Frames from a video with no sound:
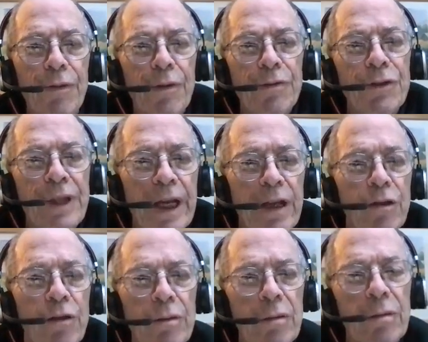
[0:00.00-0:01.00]
the
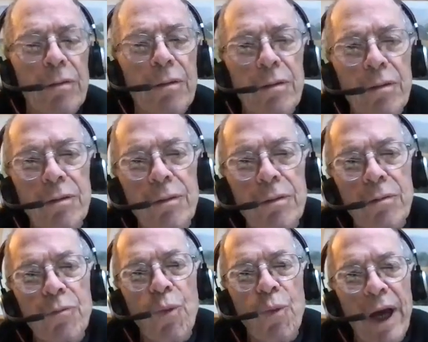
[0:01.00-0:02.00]
standard
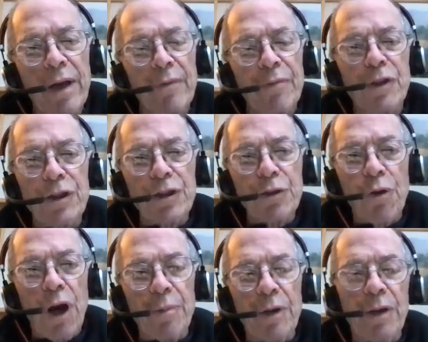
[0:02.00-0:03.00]
way of
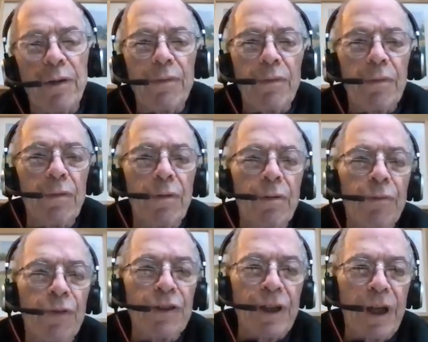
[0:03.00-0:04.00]
describing
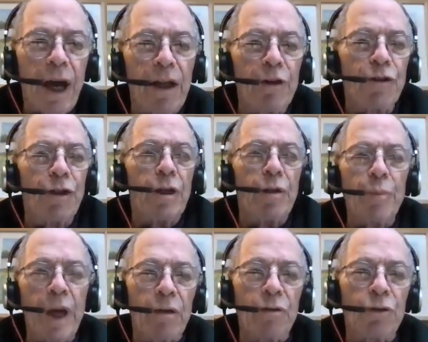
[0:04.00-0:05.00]
physiology in
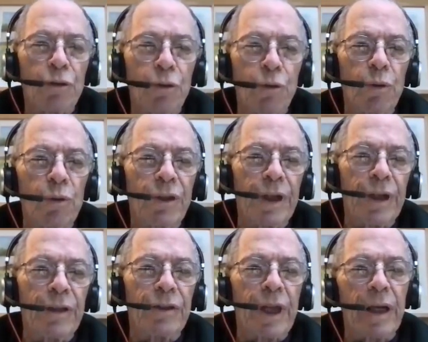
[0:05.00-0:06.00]
medical schools
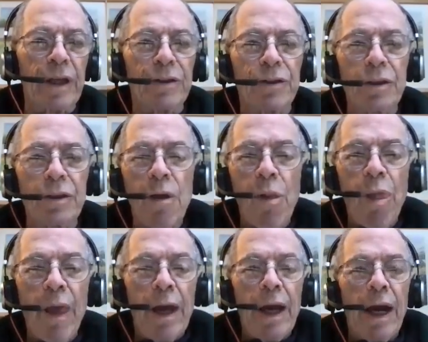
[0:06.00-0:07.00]
is that
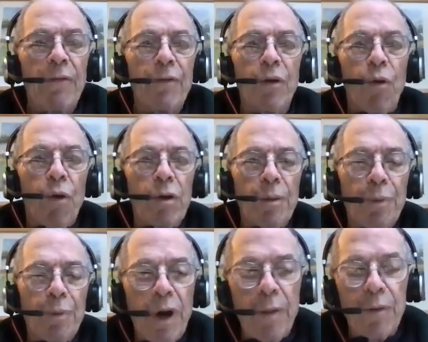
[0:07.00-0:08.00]
all the
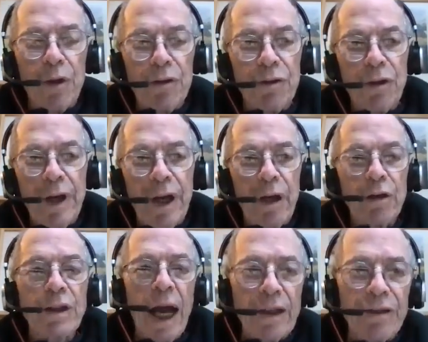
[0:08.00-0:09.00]
parameters are
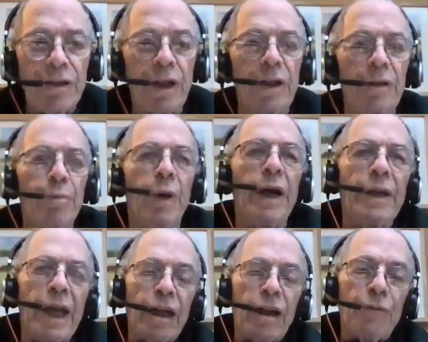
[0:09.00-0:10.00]
held constant by
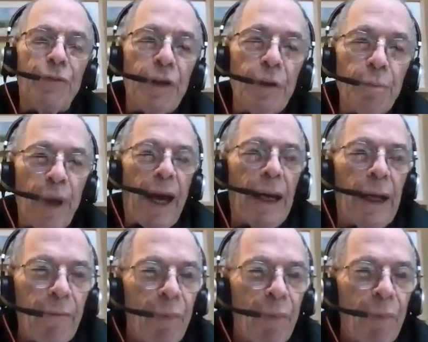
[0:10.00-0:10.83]
negative feedback.